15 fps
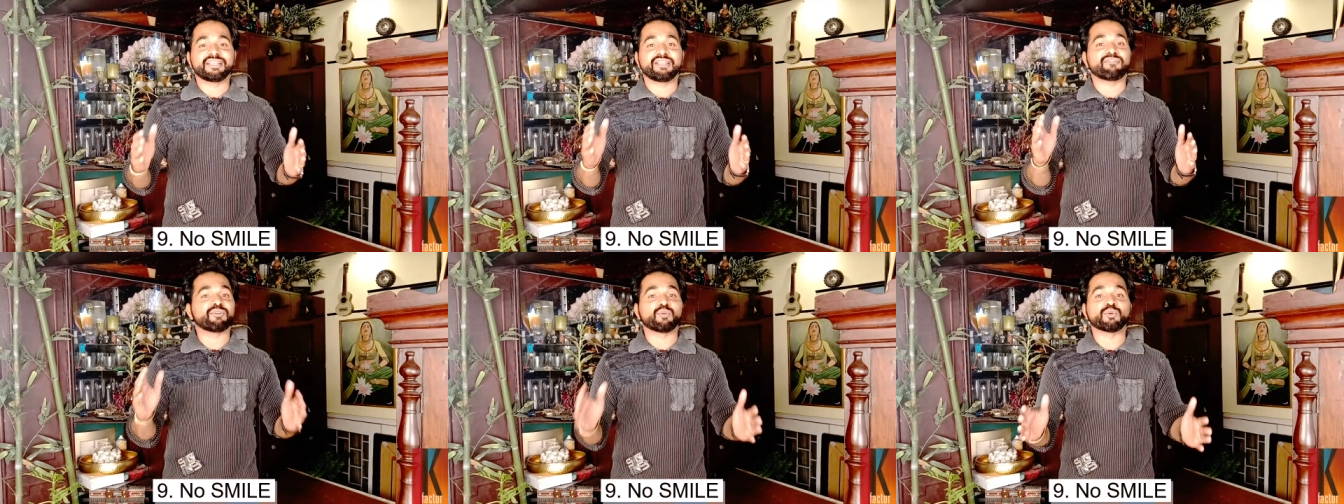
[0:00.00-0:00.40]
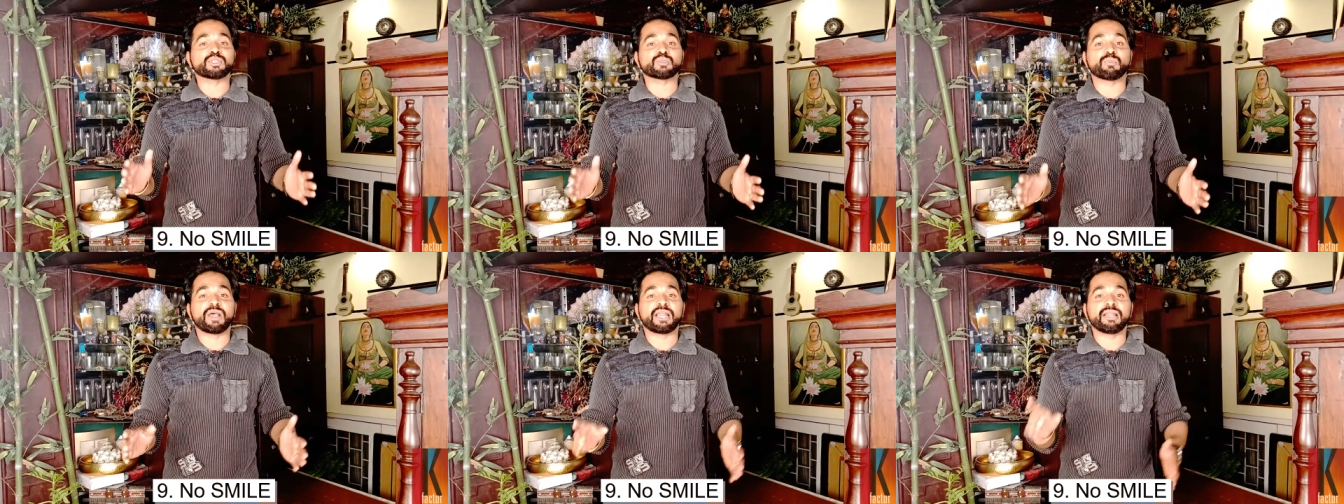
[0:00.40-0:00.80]
"If you don't
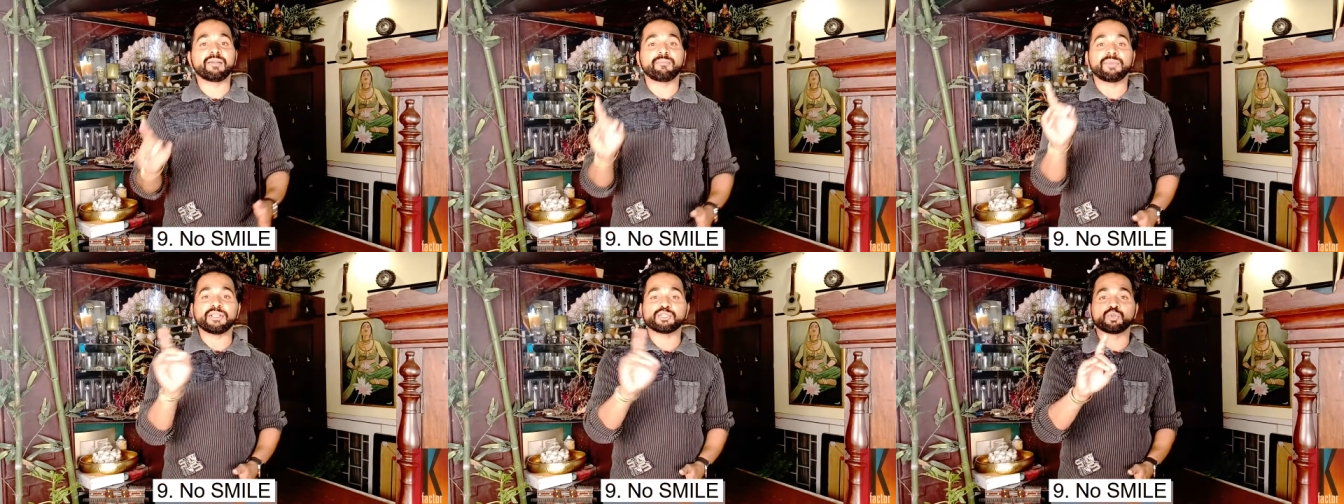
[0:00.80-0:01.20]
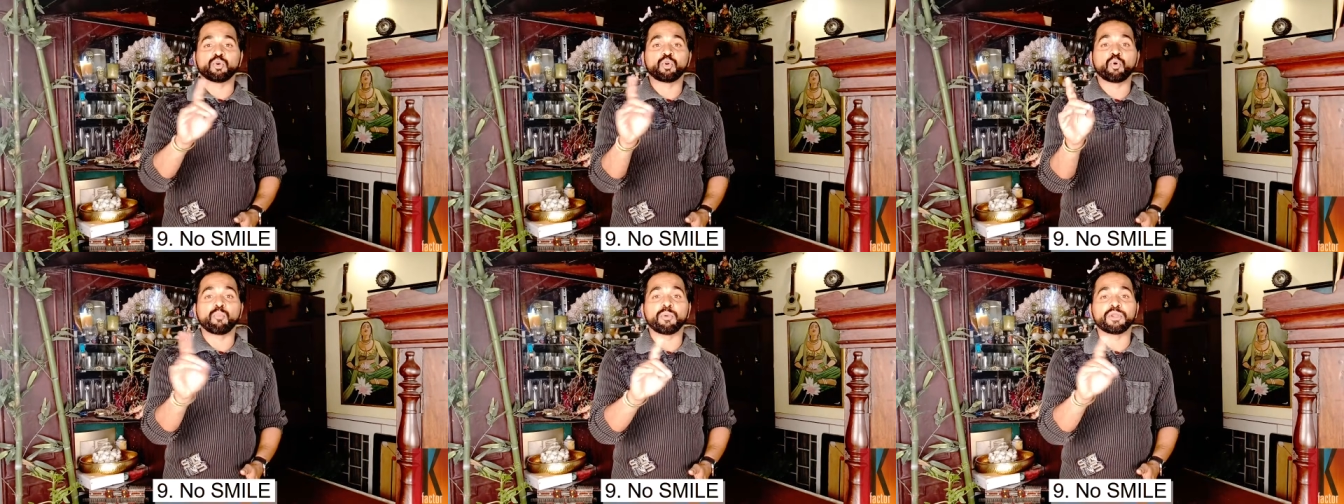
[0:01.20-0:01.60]
smile, please
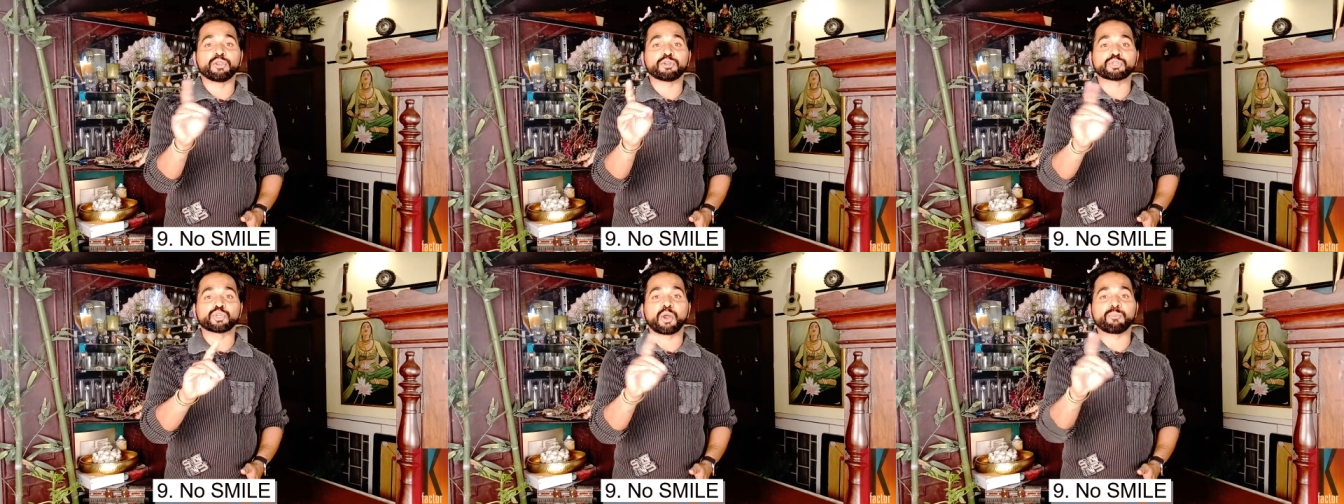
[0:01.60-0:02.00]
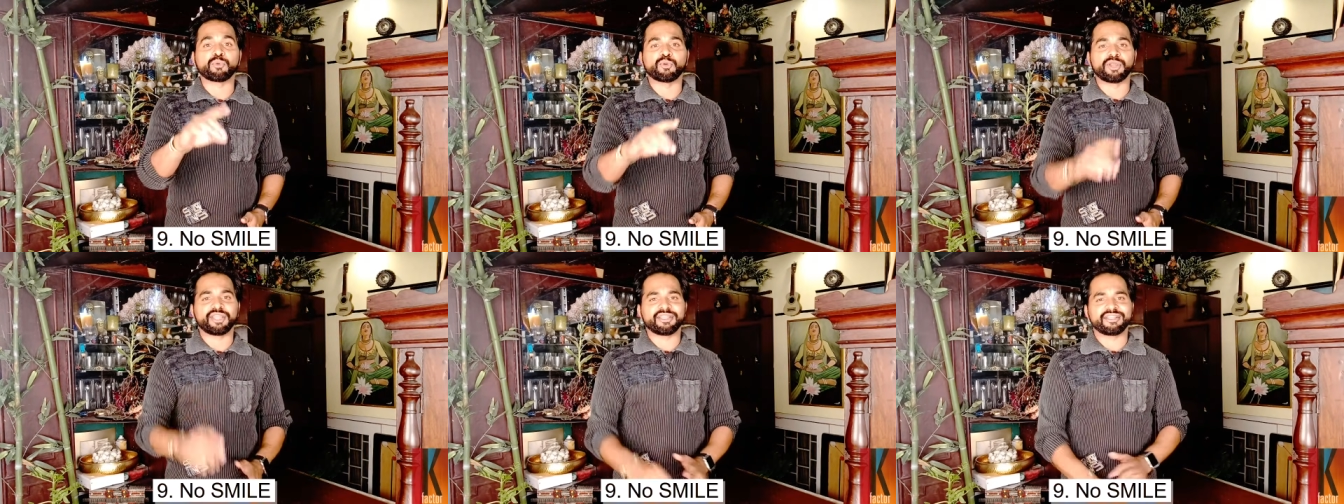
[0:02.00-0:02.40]
don't open your shop
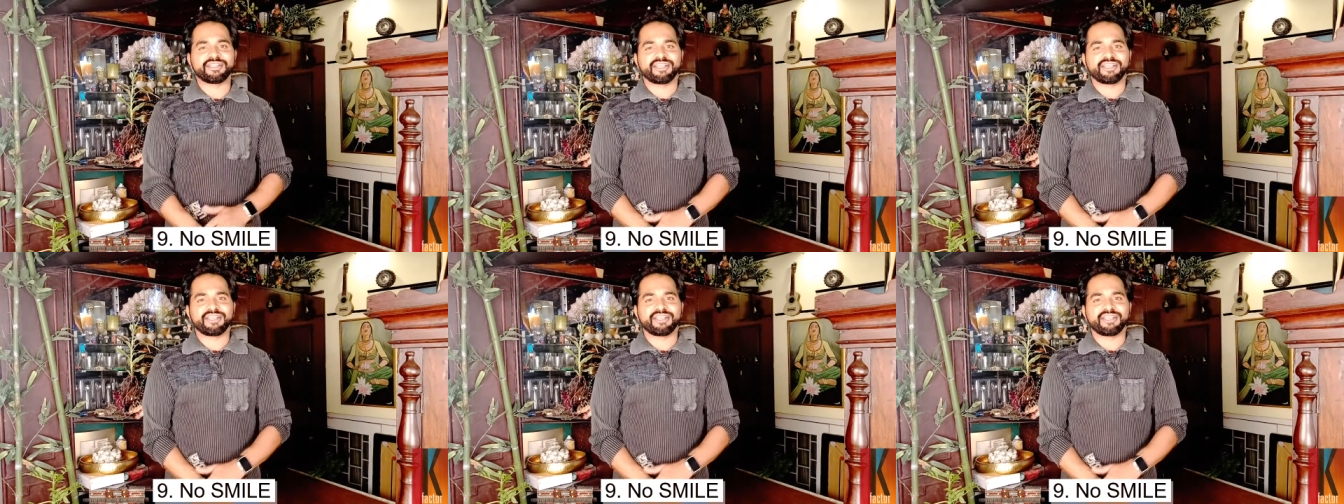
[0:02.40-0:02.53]
today."